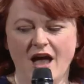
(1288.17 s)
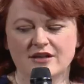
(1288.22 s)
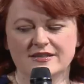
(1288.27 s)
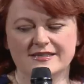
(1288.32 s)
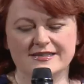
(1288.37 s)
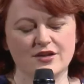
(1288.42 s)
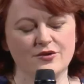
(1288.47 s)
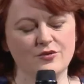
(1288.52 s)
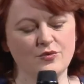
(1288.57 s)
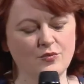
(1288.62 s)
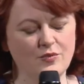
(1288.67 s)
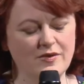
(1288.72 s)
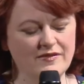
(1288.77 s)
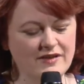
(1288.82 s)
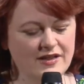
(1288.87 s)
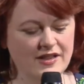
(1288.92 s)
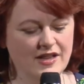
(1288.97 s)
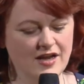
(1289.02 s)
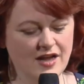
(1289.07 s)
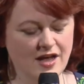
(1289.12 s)
So we're
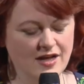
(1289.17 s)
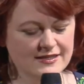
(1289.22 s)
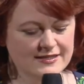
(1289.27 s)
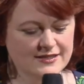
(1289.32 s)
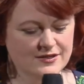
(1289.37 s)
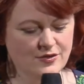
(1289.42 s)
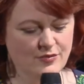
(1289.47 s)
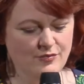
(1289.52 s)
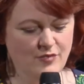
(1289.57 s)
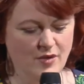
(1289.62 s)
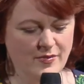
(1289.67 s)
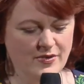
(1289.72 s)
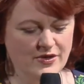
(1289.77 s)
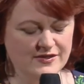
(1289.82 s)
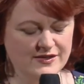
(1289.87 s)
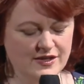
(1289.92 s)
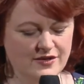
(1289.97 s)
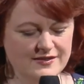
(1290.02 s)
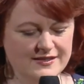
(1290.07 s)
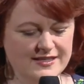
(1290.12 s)
in the last moment or
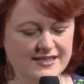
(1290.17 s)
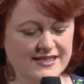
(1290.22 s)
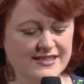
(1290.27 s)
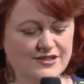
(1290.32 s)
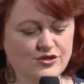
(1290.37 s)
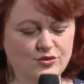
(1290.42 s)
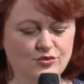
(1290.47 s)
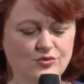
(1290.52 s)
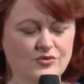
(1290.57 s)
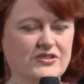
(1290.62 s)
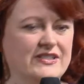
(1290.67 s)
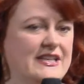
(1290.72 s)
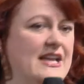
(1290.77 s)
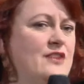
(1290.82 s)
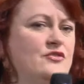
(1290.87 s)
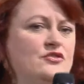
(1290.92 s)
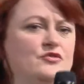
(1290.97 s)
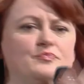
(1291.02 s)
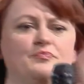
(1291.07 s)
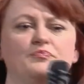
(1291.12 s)
so. So this all
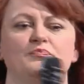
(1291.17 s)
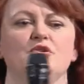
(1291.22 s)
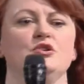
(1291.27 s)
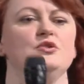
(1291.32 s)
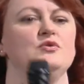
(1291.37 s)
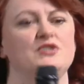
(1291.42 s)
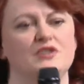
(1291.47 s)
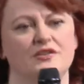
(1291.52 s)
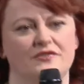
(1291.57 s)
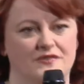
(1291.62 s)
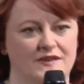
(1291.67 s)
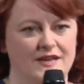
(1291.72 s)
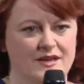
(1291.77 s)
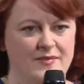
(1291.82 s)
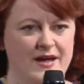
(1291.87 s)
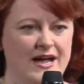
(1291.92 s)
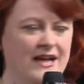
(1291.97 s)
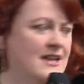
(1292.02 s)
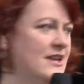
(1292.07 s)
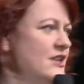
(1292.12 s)
sounds beautifully
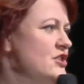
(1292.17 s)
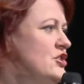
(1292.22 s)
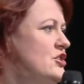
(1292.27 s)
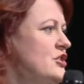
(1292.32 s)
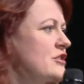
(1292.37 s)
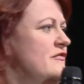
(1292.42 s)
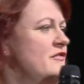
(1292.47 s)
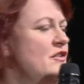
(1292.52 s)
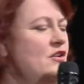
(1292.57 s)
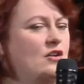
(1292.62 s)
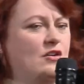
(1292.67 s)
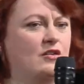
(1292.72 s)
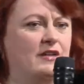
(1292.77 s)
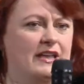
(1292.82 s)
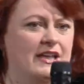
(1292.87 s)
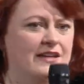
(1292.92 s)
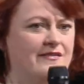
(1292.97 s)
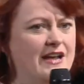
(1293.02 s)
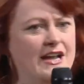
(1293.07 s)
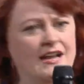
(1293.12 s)
packaged. You've got
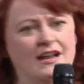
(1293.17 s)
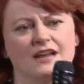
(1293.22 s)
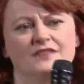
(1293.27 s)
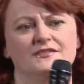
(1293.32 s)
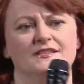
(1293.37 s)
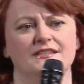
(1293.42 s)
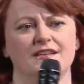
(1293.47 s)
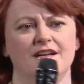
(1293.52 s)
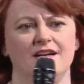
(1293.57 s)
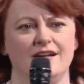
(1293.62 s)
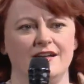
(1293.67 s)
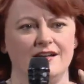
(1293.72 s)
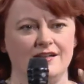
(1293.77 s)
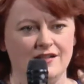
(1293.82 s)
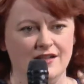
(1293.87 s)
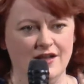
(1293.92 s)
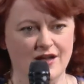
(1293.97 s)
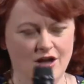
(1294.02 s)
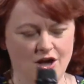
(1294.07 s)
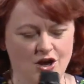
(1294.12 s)
Kire Lifestyle.
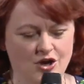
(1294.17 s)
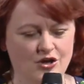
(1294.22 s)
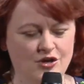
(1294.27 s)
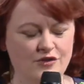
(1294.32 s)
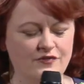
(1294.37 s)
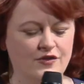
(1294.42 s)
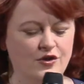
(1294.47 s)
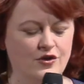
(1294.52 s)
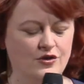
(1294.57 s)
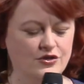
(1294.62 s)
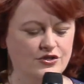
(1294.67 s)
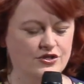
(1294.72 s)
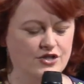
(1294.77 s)
You've got